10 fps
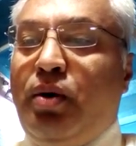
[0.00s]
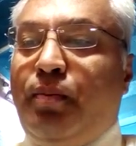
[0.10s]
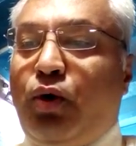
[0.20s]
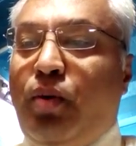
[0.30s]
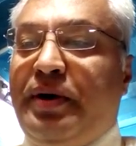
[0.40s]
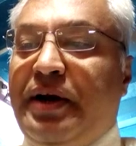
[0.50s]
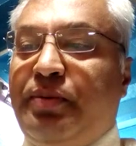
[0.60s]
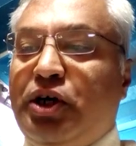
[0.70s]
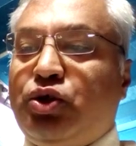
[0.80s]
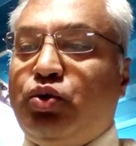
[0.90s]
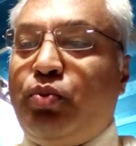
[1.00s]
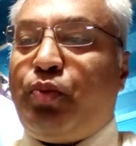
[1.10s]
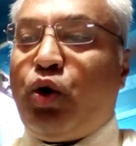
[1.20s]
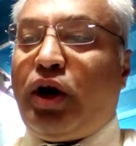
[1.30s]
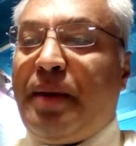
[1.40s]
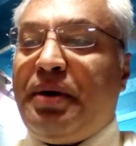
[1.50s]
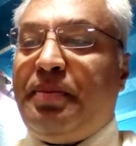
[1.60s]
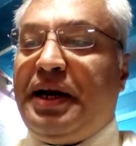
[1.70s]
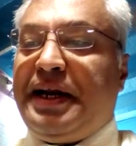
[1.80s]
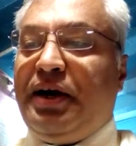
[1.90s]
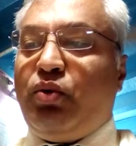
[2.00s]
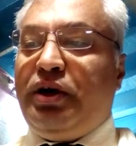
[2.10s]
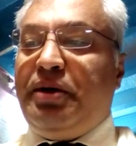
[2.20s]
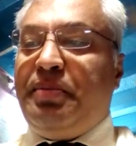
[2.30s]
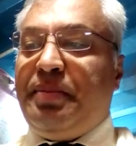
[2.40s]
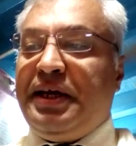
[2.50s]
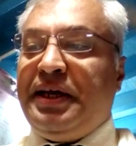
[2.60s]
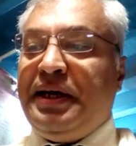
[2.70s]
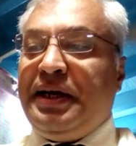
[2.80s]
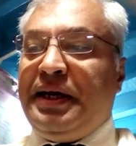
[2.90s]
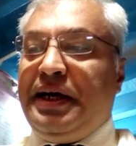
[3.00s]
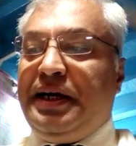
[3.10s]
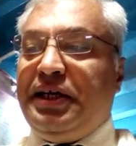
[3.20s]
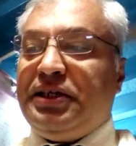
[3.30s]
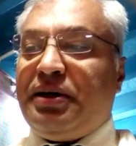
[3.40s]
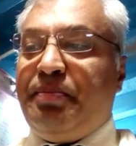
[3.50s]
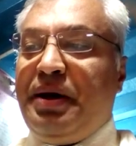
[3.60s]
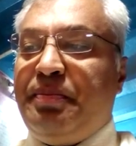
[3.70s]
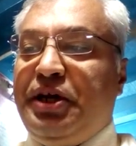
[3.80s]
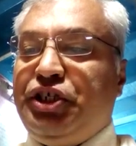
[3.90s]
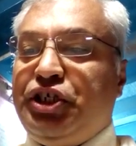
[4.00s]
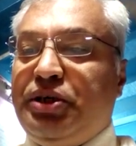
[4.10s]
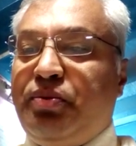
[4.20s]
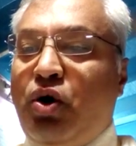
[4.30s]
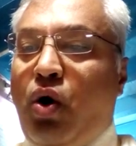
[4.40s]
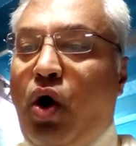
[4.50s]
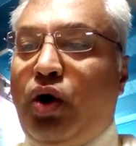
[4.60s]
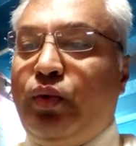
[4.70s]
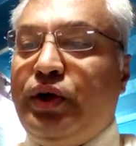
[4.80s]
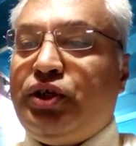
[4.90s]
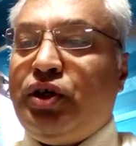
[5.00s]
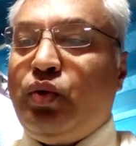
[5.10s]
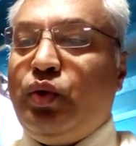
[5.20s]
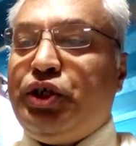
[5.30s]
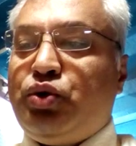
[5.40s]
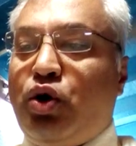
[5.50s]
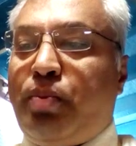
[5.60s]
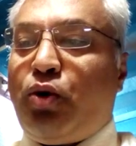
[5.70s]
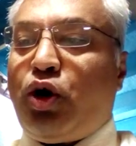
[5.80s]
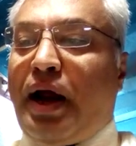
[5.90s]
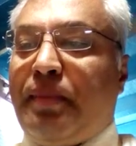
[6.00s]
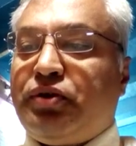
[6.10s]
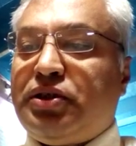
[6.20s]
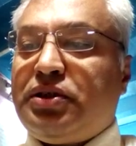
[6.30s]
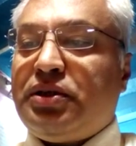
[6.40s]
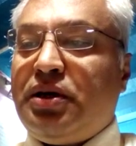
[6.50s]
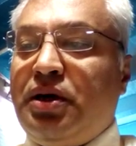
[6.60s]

PROM refers to programmable read-only memory. It is a memory chip on which we store programs.